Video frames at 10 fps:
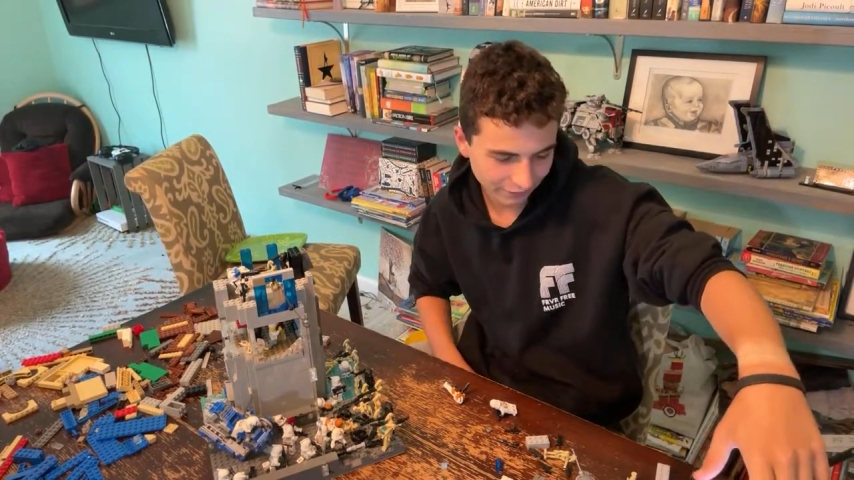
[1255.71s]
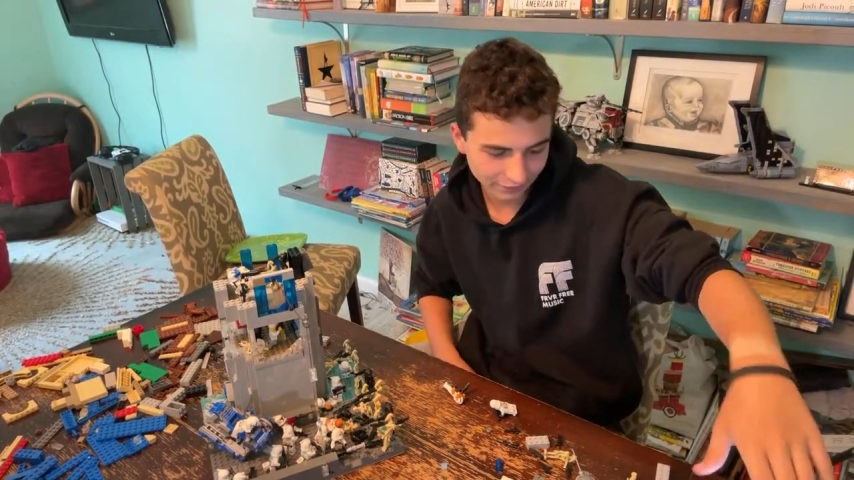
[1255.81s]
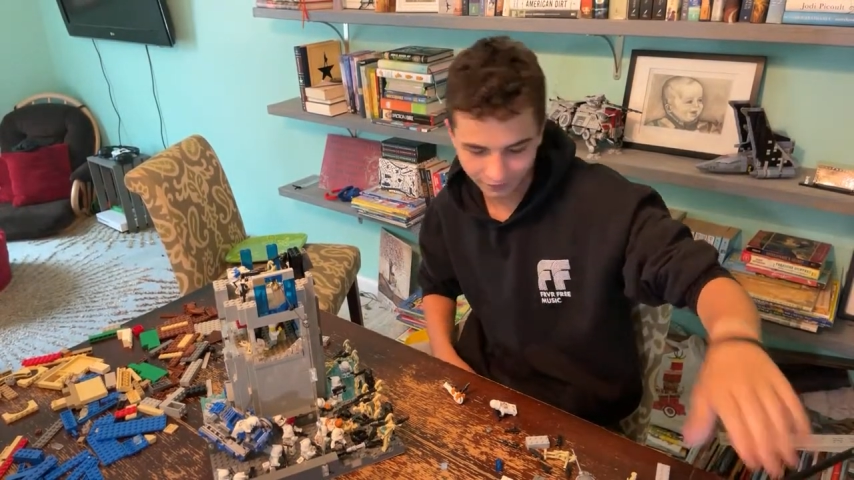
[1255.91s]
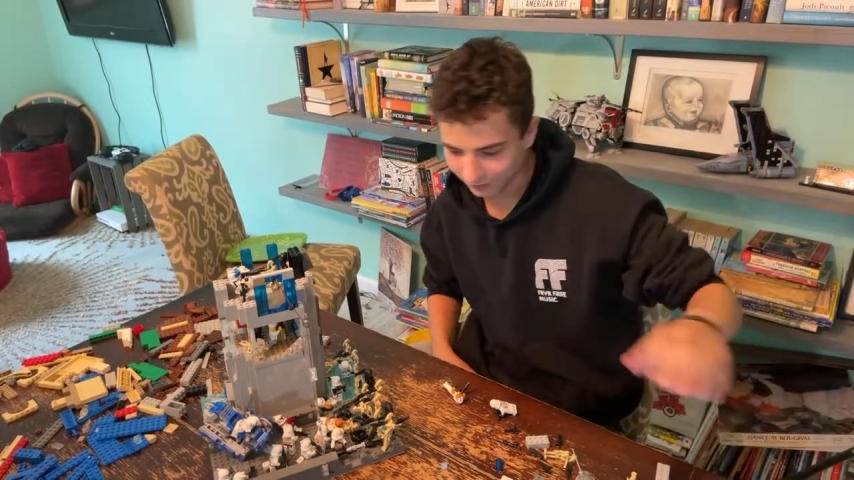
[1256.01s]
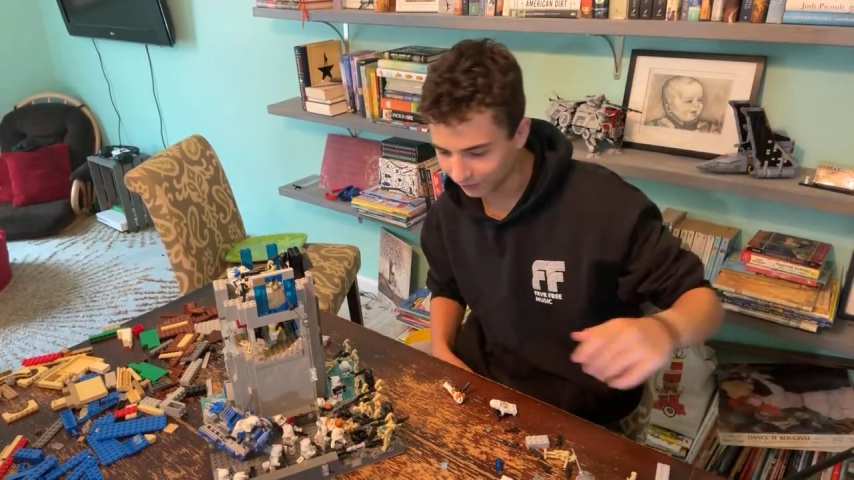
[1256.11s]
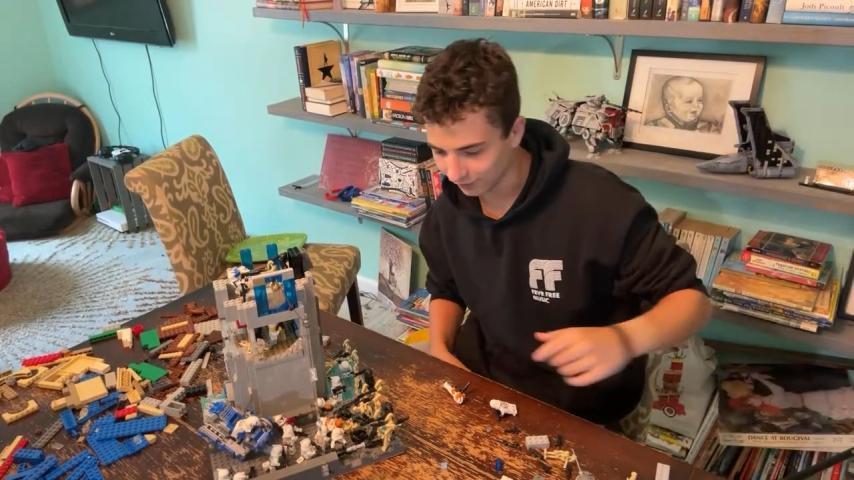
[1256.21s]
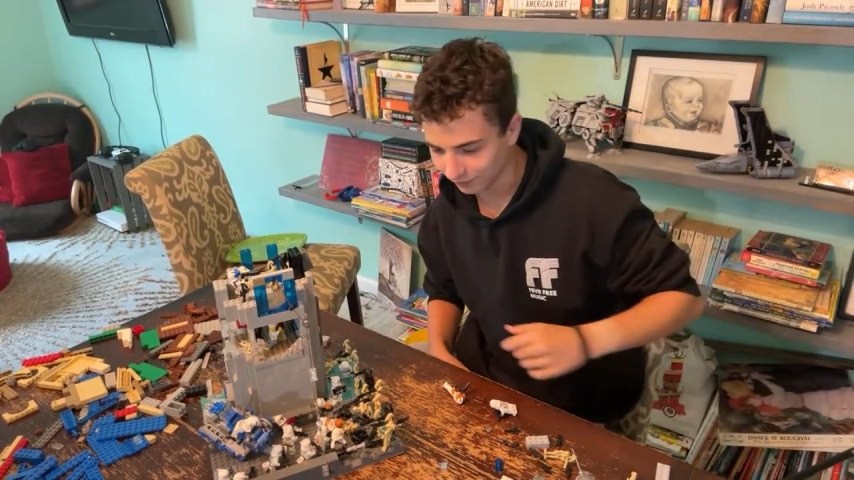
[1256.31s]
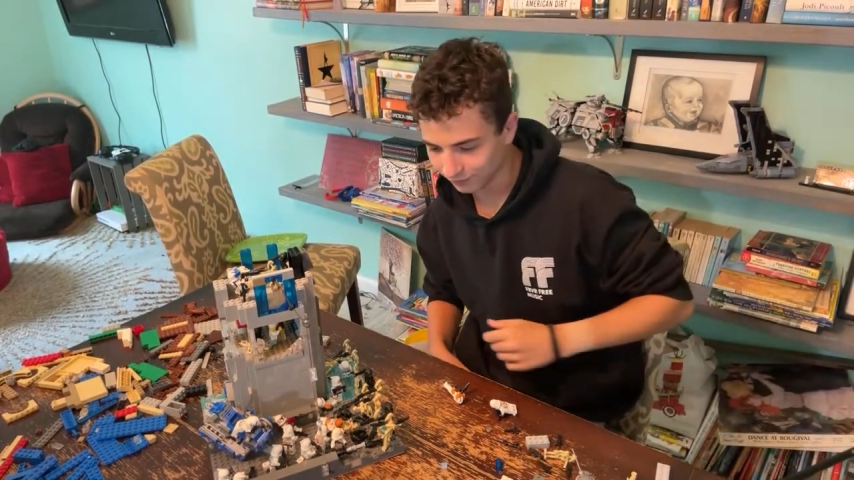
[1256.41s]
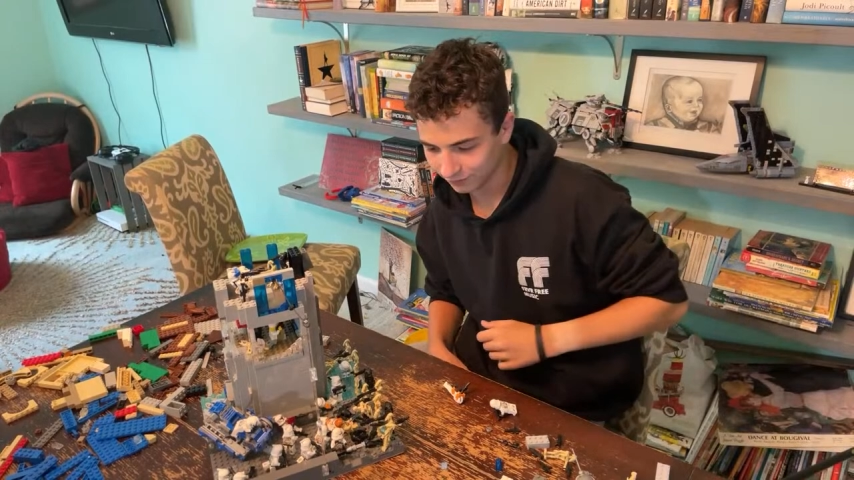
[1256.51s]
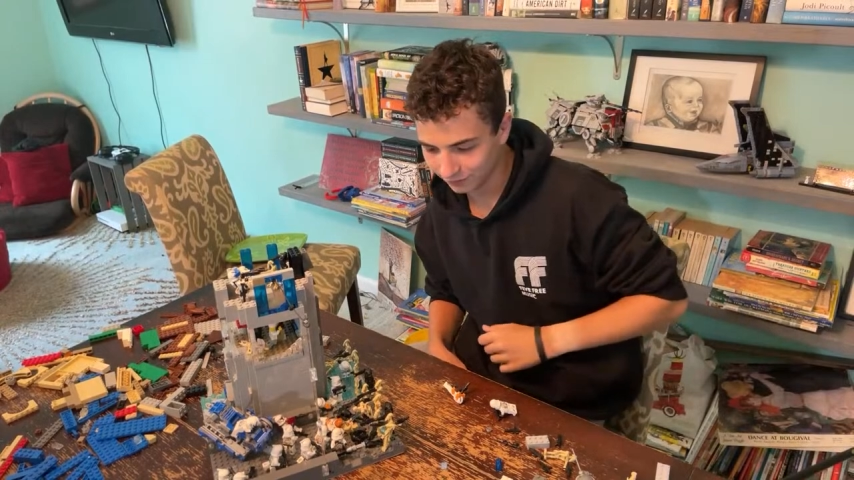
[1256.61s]
so you could
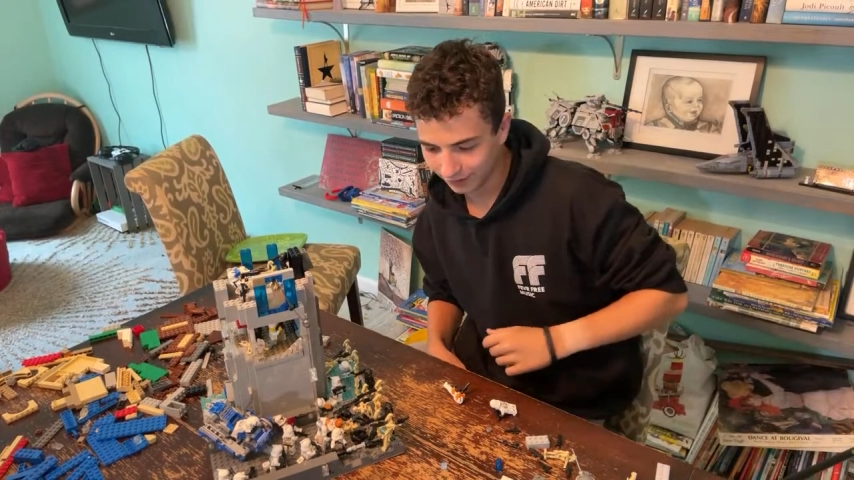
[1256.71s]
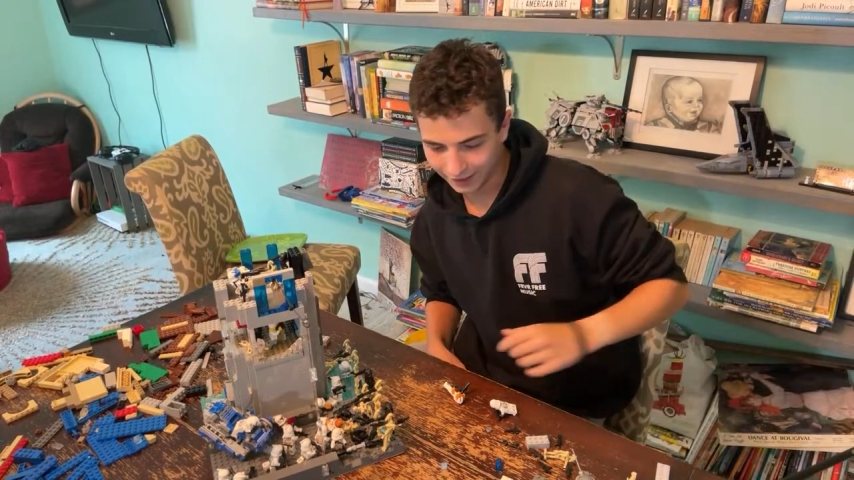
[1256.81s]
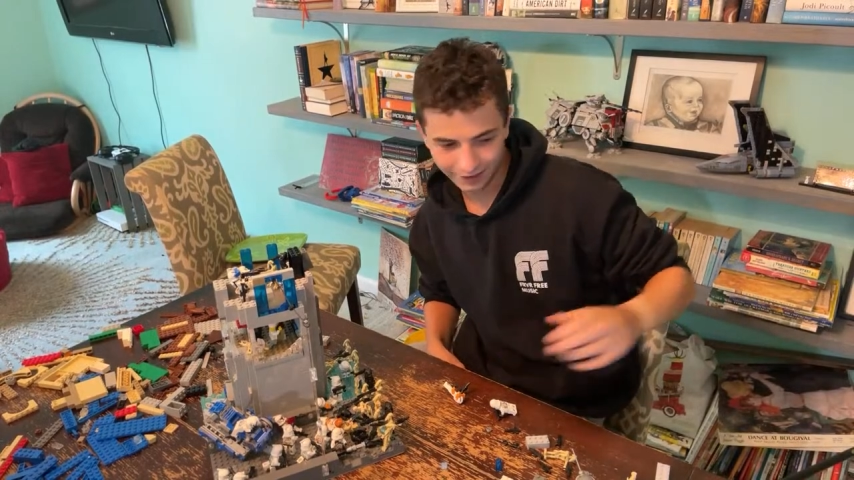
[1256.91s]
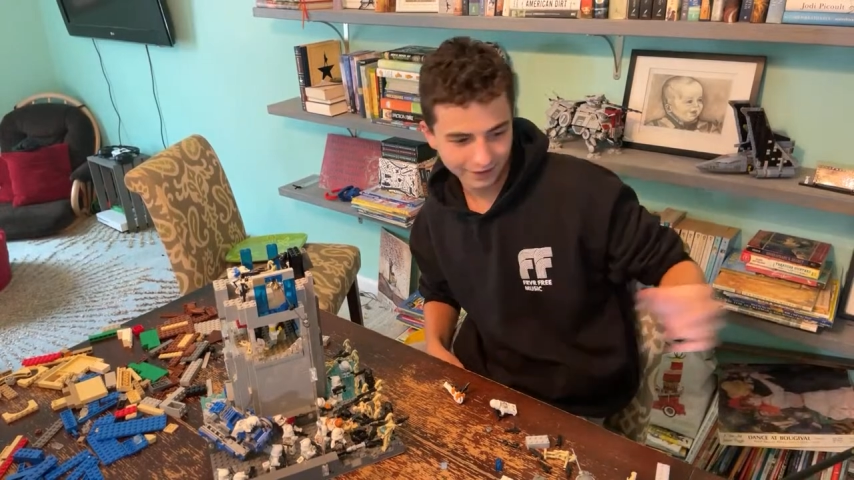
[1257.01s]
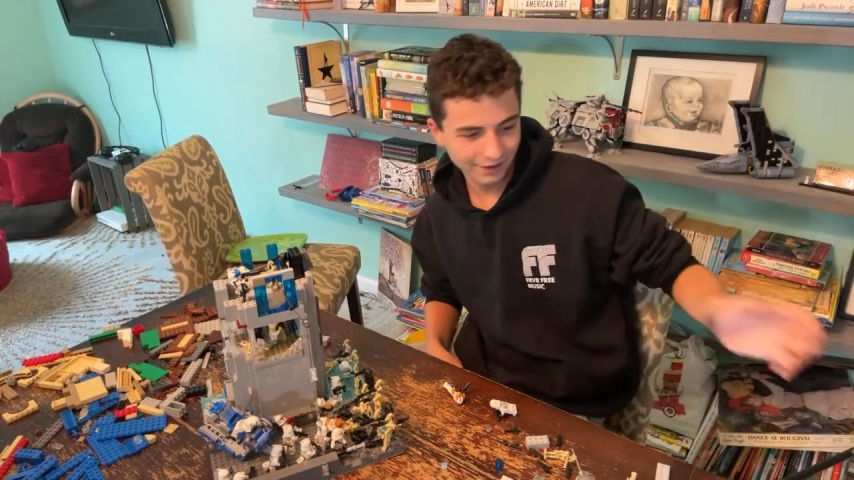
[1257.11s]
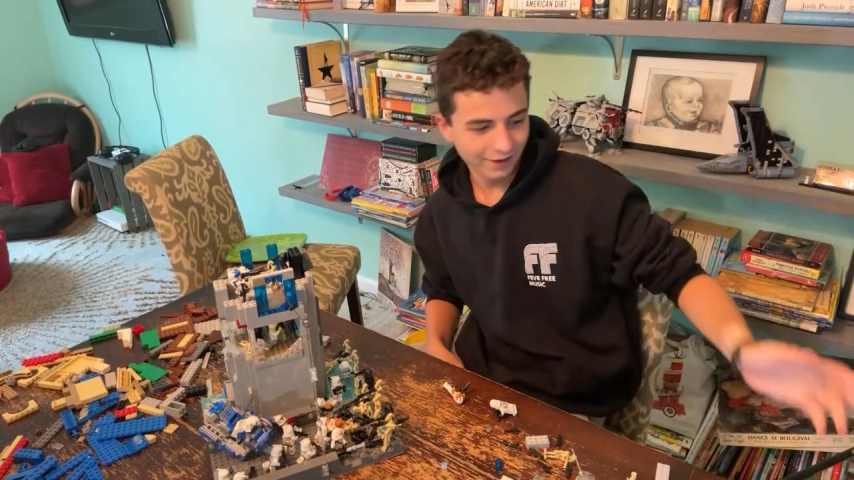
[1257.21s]
also do that.